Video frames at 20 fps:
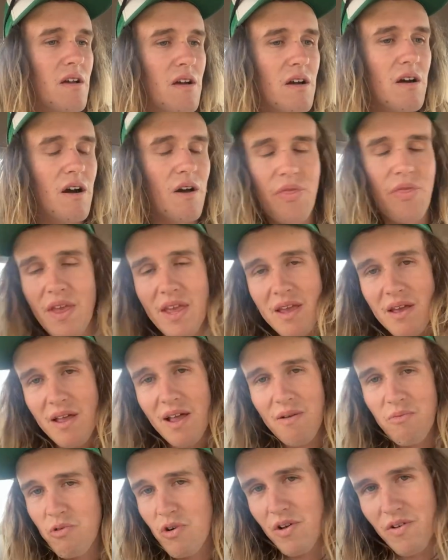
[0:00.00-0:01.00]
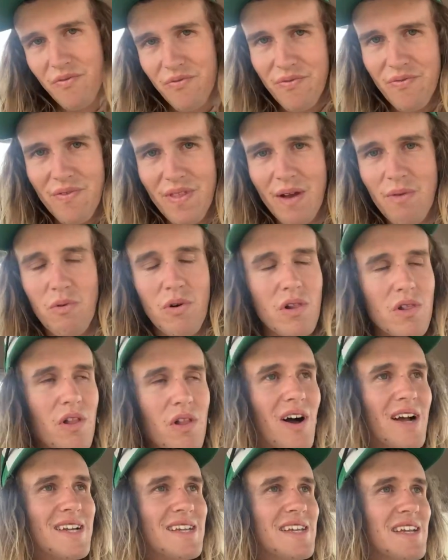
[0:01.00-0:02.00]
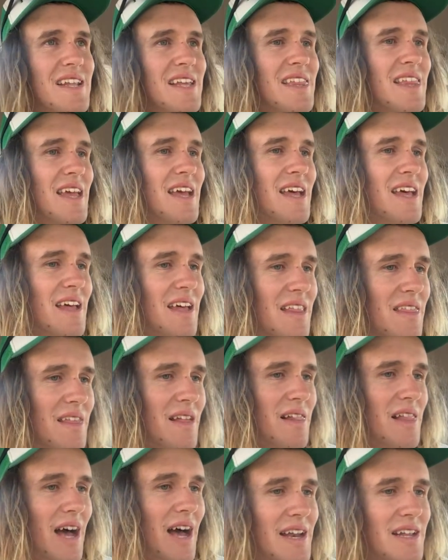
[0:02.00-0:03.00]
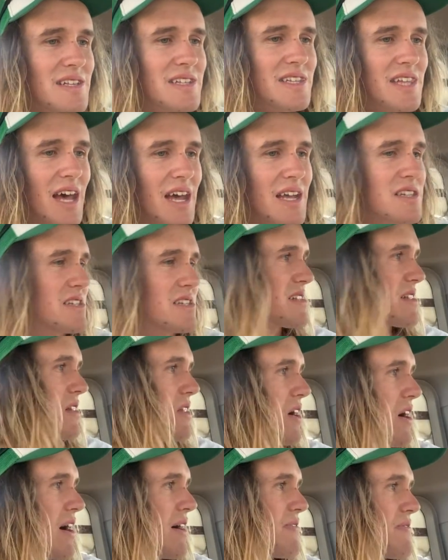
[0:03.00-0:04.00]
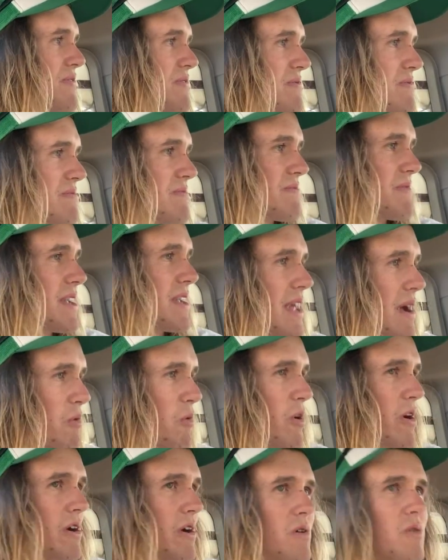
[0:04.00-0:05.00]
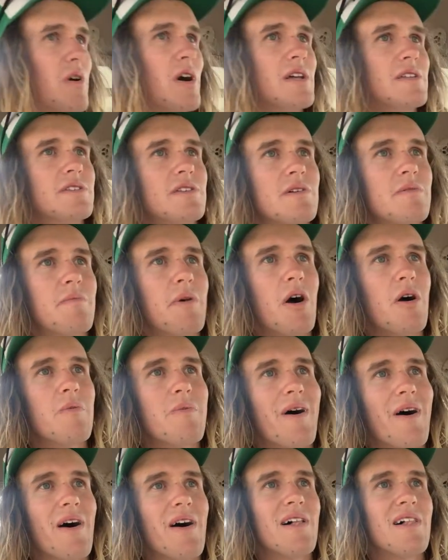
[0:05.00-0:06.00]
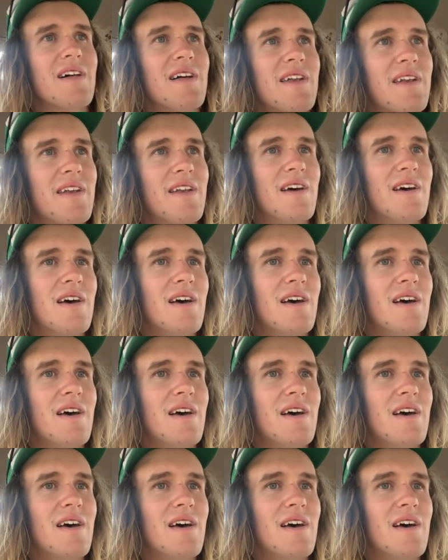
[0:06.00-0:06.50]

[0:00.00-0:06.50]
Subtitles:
I think they would have liked it in the later stages of life, when they weren't quite so mobile and